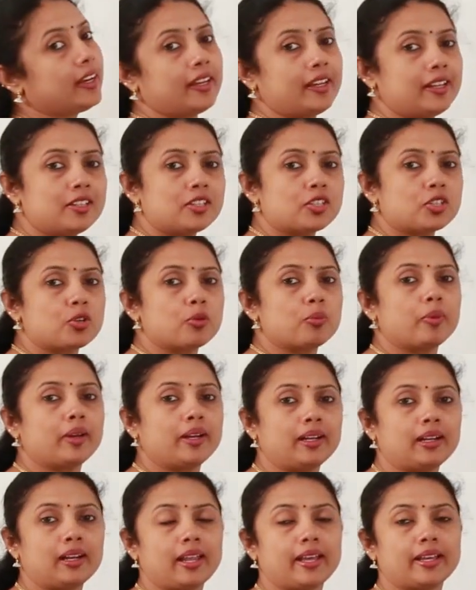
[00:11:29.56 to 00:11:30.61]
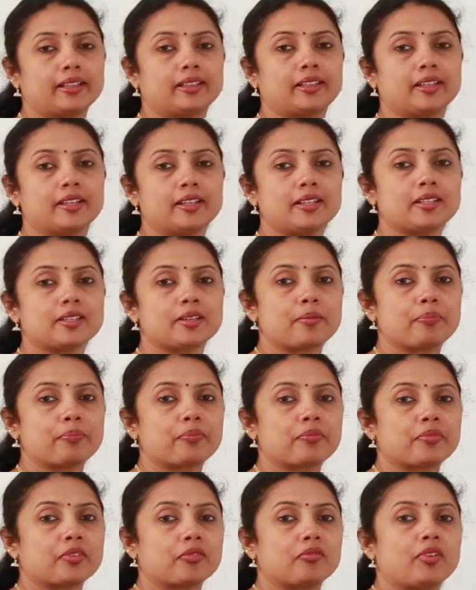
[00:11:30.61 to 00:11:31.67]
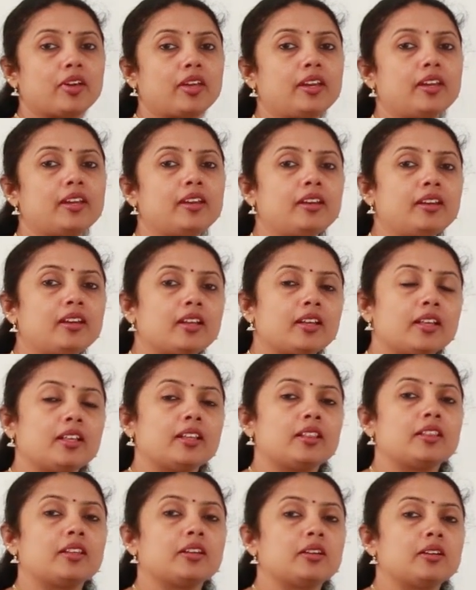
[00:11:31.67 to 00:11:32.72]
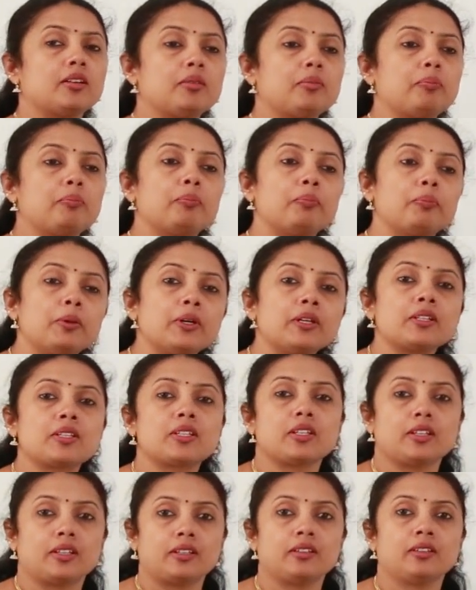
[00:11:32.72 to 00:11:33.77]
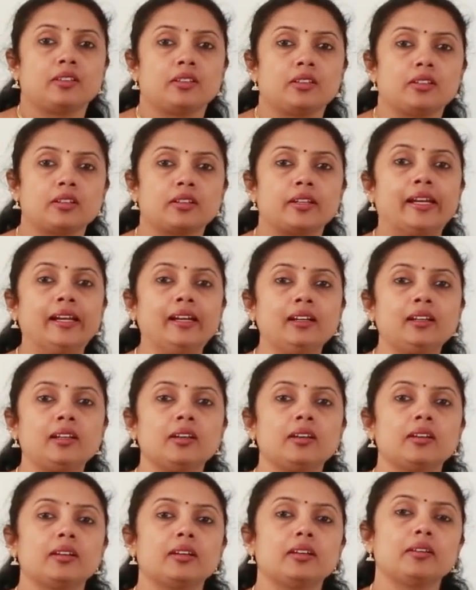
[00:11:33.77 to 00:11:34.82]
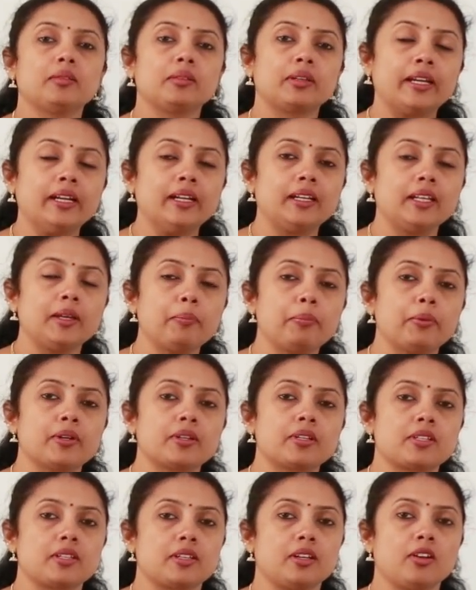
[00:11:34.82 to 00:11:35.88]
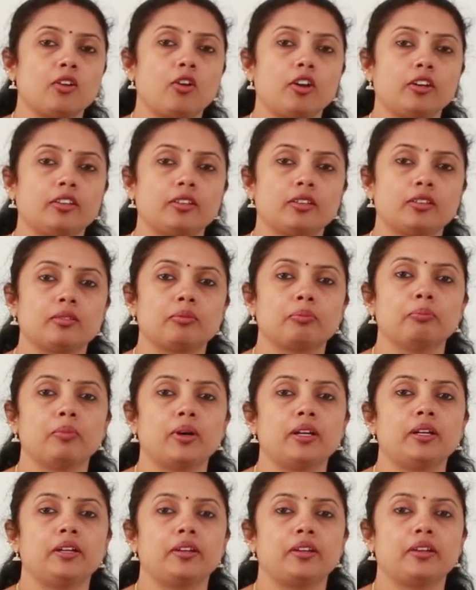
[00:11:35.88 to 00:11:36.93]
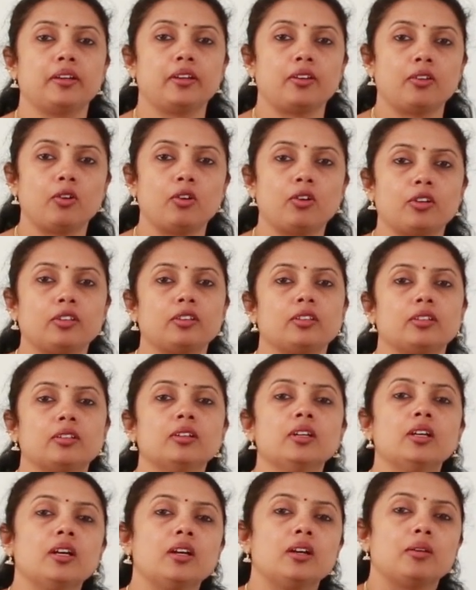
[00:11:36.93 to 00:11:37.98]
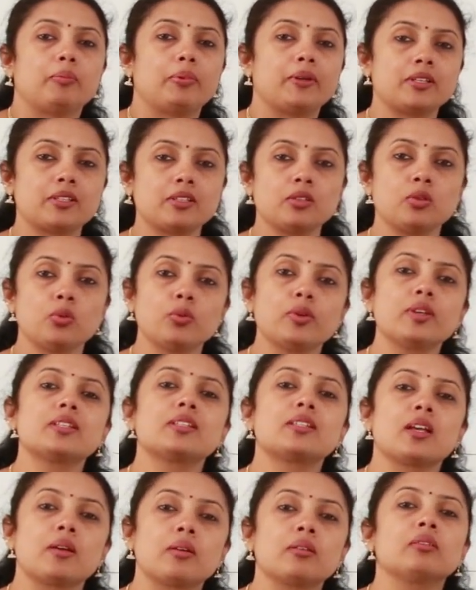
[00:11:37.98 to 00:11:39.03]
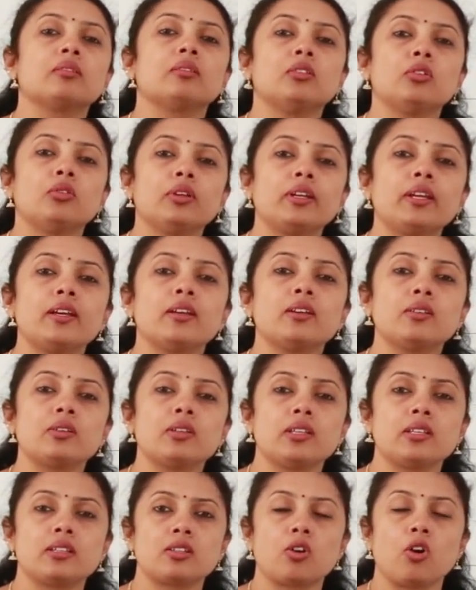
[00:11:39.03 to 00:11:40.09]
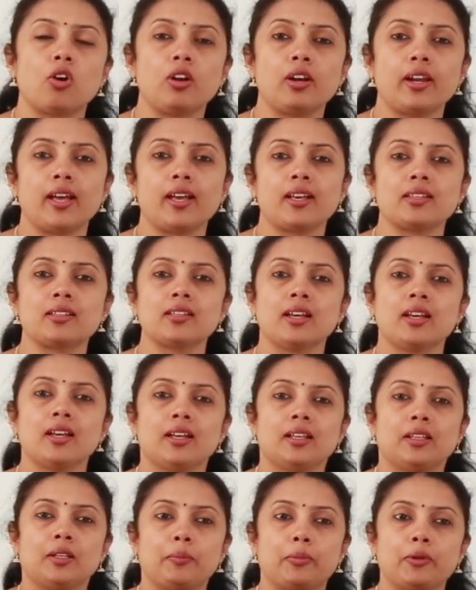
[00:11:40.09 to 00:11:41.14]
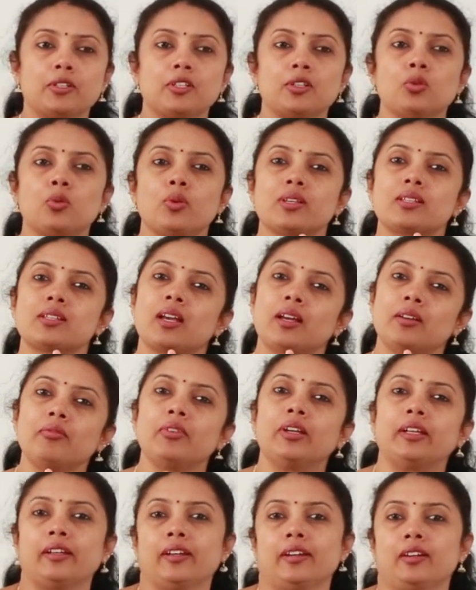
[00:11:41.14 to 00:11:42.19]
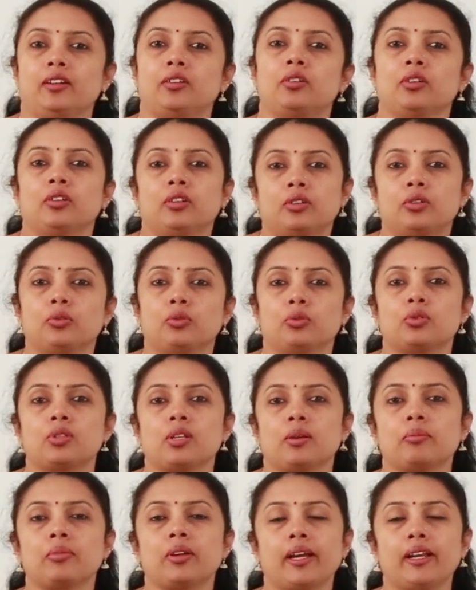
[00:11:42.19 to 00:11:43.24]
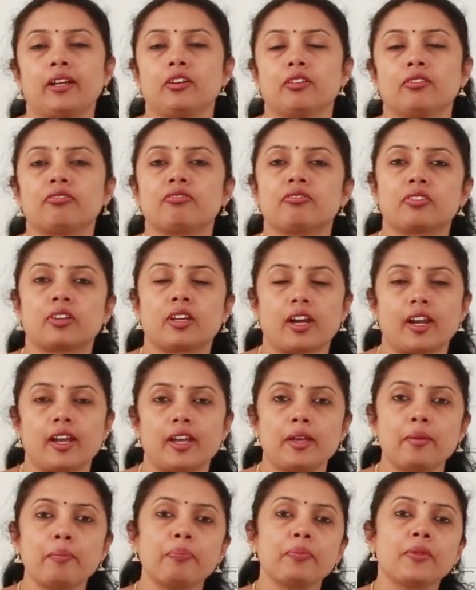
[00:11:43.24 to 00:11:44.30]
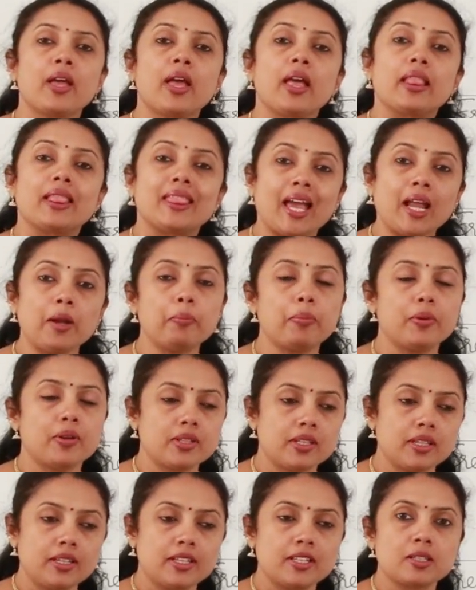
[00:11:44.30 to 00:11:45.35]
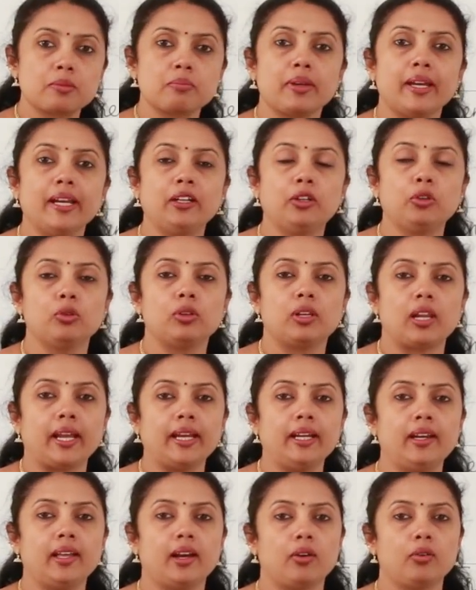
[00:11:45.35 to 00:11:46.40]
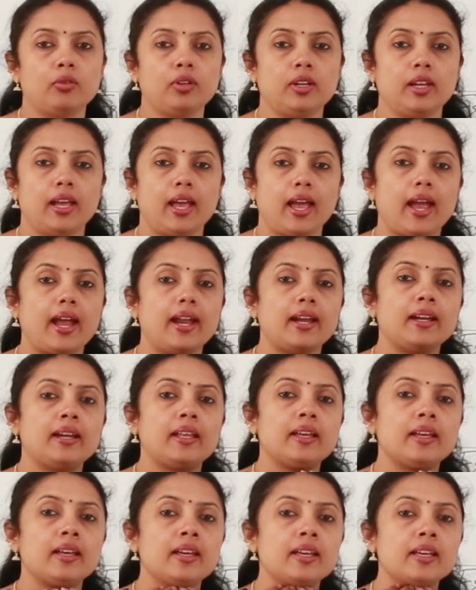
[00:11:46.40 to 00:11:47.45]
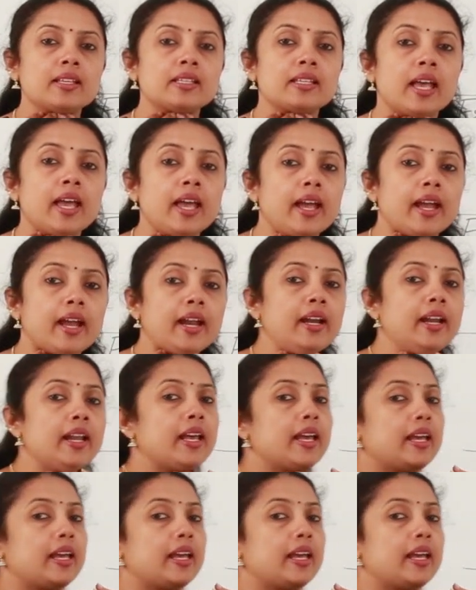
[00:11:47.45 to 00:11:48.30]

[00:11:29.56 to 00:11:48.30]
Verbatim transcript: an instrument like this wherein the person, the guilt, guilty person or the murderer or the person who is, uh, no, he is called as the person who is convicted to some kind of crime, that person is made to lie down and his head